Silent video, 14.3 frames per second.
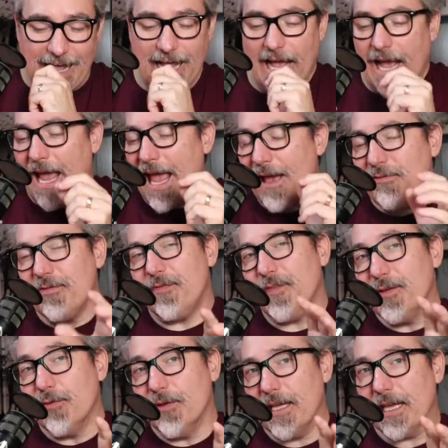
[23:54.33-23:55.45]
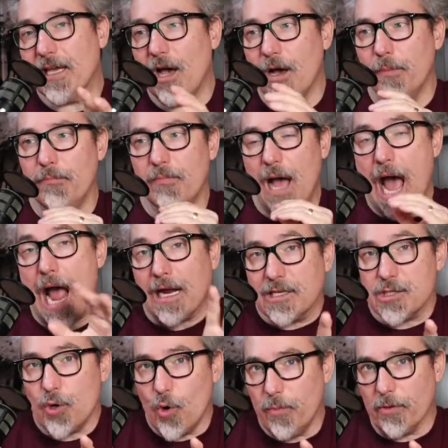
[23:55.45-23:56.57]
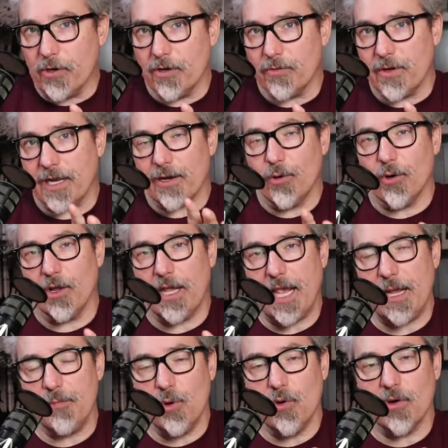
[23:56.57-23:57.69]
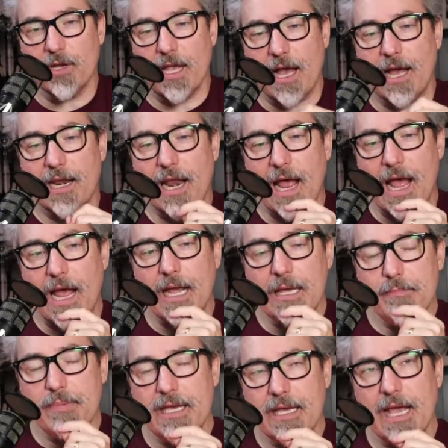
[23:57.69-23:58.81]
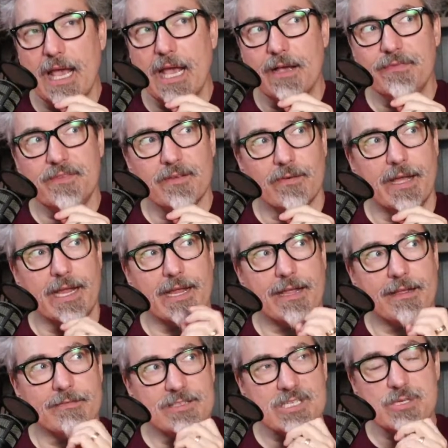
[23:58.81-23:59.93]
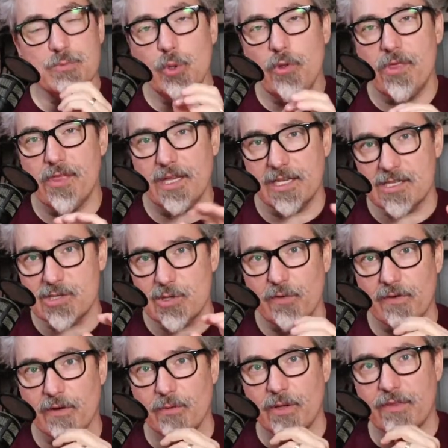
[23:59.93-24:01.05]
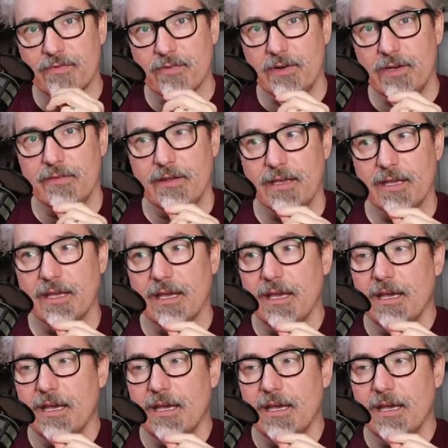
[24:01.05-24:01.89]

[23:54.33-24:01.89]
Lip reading: I have a feeling come October when I go to Gamehole Con, I may have to like smooth things over with Free League.